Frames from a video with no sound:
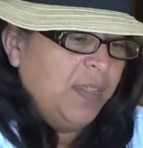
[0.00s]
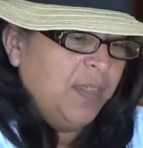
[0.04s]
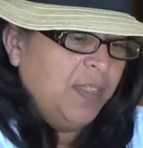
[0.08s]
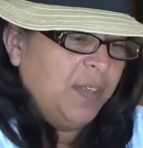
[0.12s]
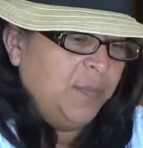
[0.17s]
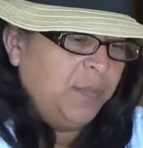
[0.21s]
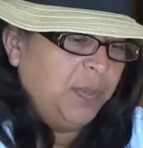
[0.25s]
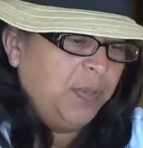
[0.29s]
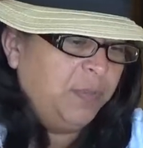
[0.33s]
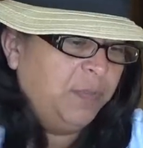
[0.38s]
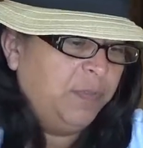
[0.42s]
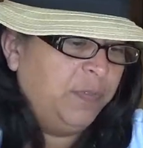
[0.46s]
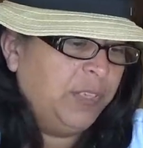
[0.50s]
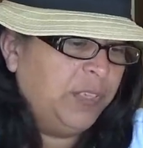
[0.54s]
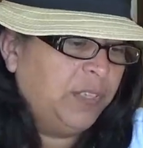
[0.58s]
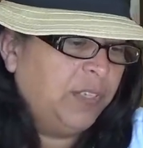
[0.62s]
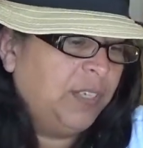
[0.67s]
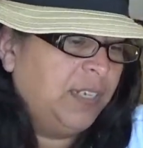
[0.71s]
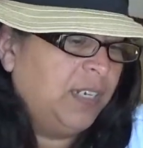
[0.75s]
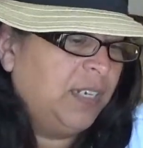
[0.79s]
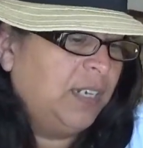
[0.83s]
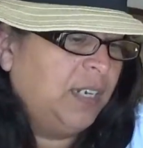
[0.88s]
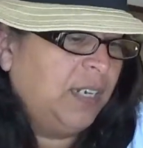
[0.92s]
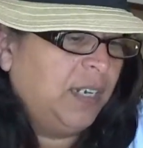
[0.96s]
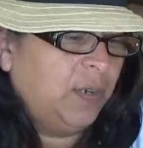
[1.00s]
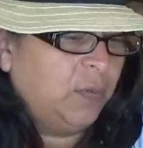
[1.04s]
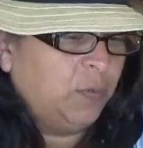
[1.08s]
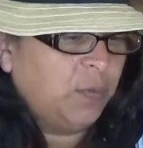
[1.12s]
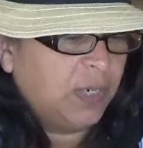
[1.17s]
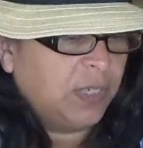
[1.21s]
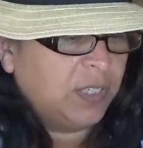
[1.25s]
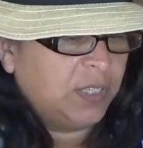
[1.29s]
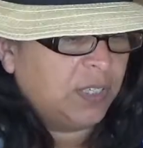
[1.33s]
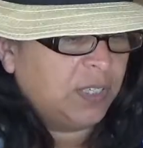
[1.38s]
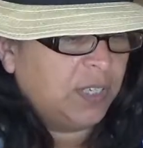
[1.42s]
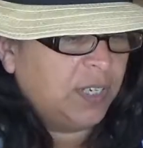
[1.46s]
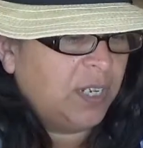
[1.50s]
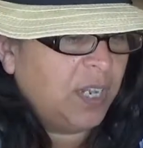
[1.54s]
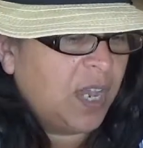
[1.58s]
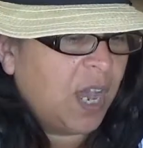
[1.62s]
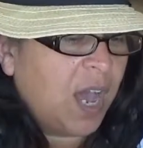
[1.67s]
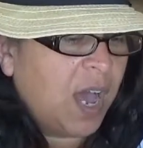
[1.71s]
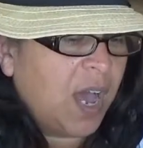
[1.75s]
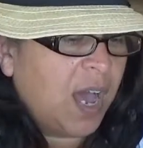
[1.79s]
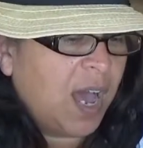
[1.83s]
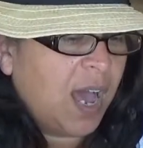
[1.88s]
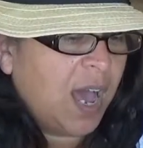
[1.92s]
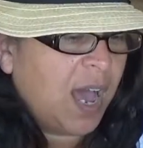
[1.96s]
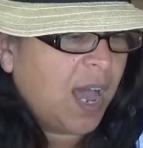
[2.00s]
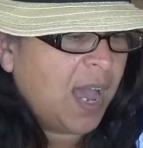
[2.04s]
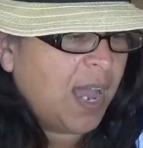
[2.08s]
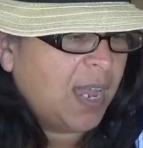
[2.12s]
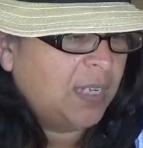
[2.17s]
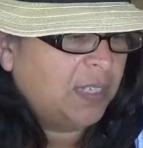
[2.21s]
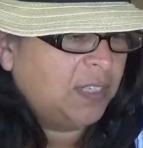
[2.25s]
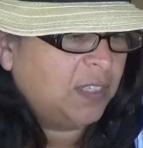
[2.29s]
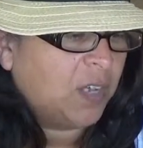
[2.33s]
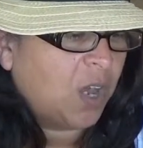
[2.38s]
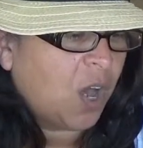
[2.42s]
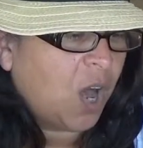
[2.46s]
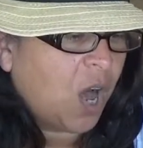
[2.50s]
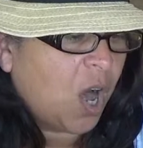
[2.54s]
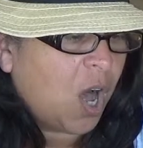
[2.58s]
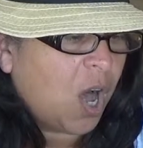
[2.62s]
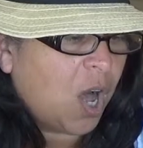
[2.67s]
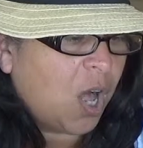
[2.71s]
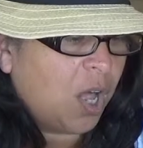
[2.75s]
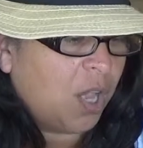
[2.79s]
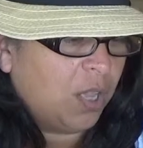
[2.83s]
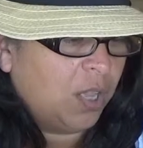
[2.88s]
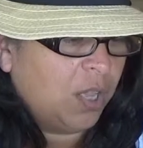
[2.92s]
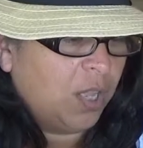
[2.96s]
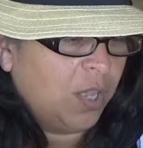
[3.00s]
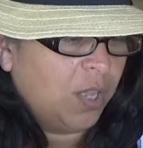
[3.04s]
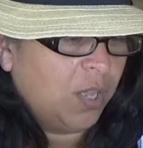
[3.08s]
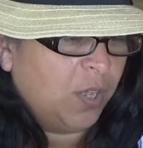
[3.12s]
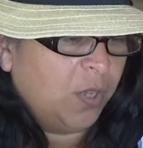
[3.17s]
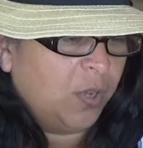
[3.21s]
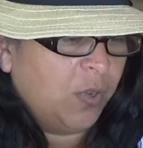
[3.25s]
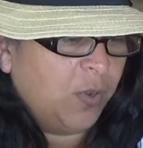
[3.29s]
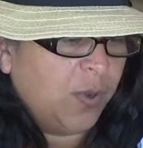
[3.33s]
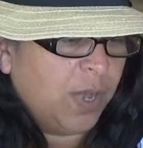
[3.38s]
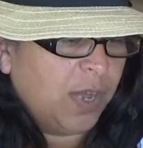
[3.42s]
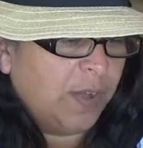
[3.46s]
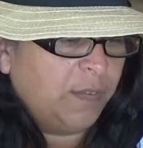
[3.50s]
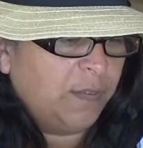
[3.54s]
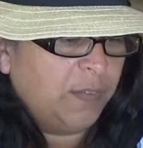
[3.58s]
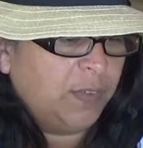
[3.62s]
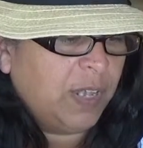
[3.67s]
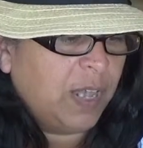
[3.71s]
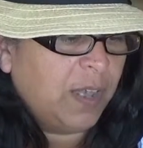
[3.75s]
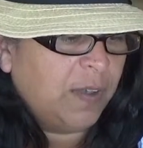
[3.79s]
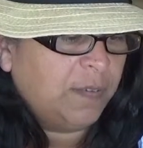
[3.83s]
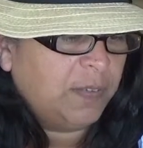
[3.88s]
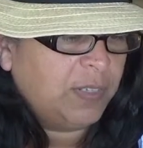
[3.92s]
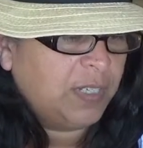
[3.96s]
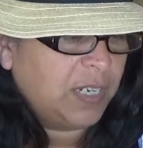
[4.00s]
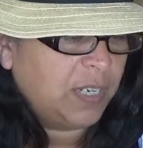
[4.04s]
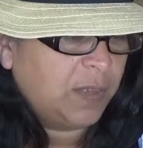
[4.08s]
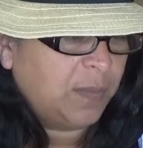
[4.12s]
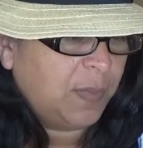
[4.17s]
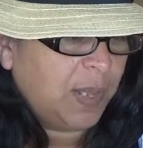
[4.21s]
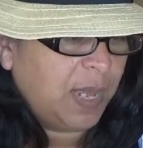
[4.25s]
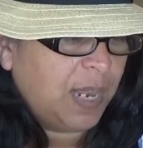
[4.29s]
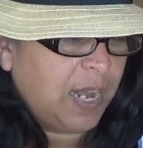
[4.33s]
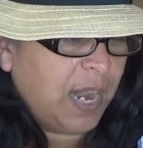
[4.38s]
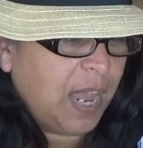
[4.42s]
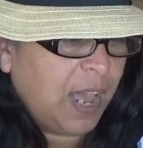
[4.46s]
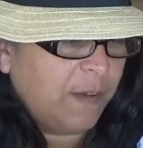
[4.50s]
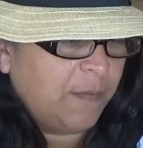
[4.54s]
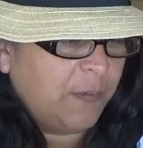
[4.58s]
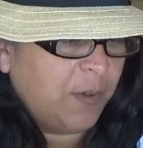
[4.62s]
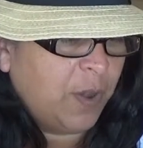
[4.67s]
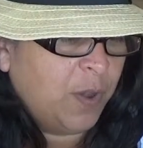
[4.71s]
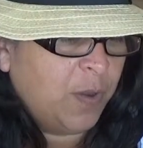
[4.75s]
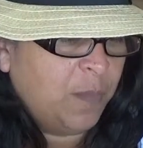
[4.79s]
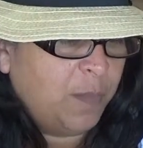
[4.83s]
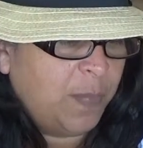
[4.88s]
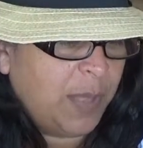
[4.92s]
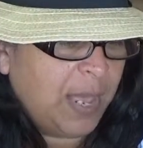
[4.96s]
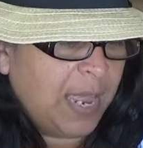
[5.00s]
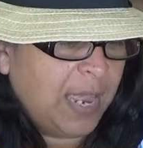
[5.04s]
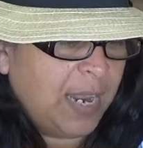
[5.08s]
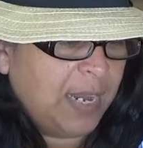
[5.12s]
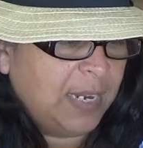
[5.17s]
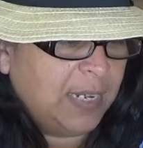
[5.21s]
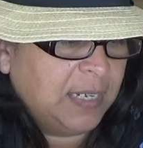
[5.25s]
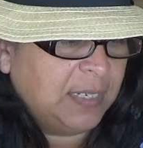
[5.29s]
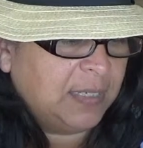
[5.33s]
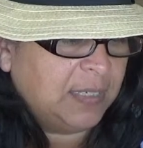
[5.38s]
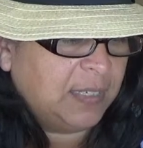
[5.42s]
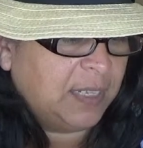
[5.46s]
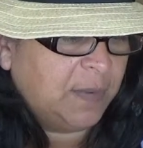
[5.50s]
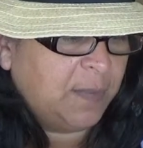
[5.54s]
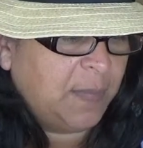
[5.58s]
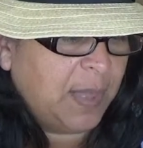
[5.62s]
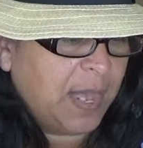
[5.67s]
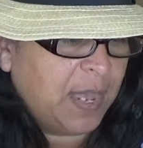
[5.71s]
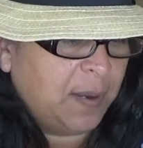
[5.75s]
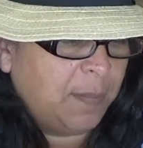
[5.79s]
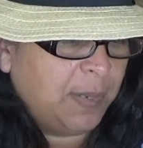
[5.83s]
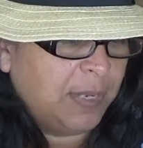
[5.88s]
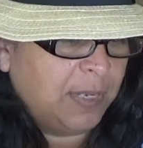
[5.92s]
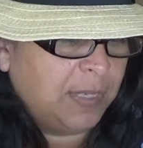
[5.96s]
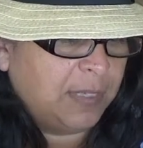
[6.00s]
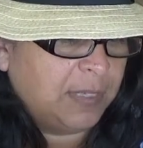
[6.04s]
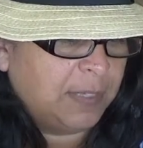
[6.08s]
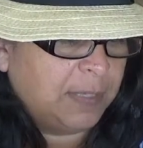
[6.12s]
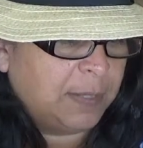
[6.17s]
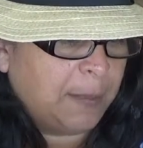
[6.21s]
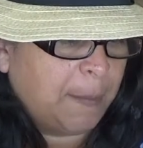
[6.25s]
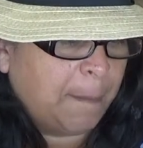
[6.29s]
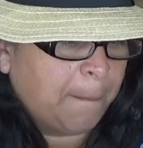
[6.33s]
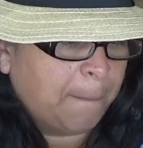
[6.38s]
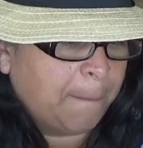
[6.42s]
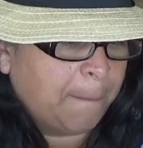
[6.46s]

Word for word: the pavilion in which the Yah hides all who have loved him and have obeyed his commandments.